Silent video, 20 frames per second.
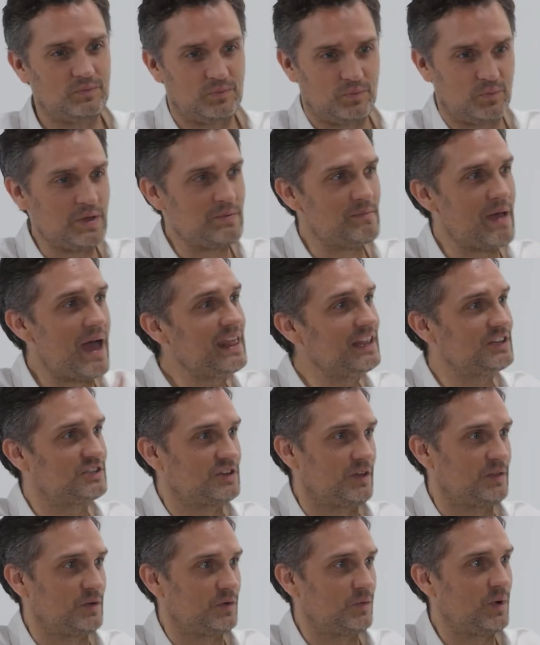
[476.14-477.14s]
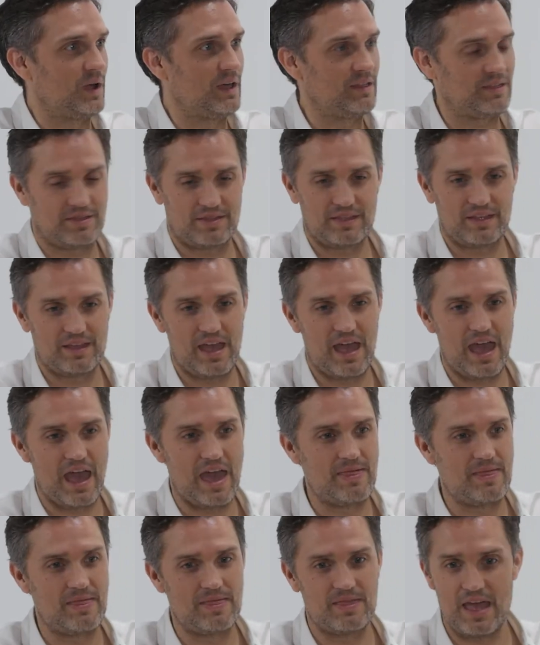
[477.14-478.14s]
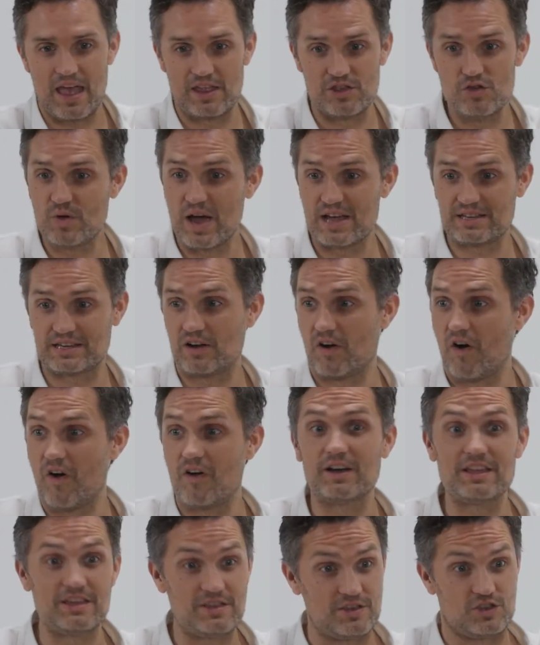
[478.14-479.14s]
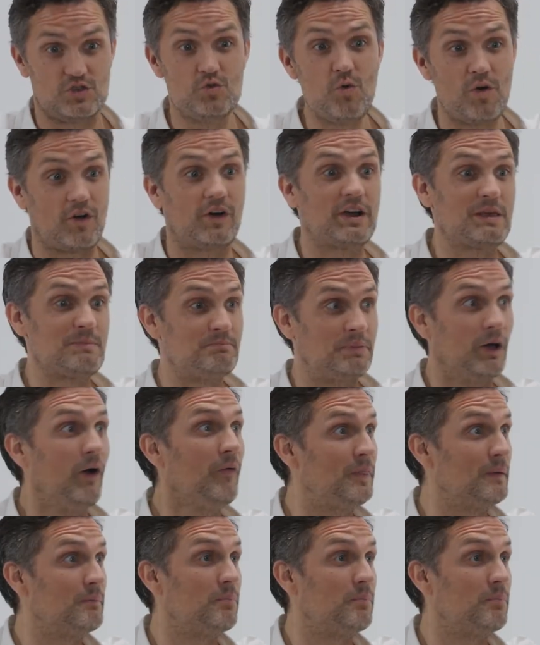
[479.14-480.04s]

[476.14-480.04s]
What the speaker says: we met each other with, and you guys had already built the